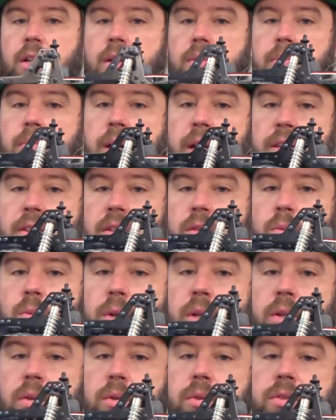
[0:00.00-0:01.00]
method
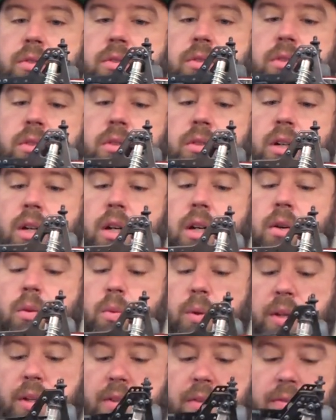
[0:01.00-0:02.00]
wheels
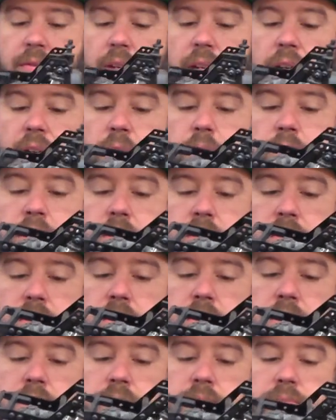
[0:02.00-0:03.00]
with
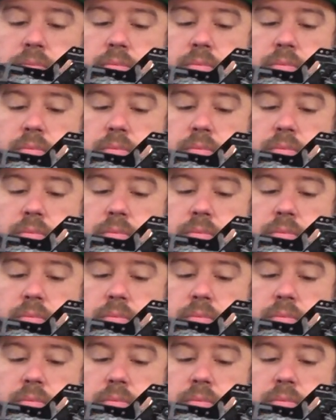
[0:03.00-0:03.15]
Vanquish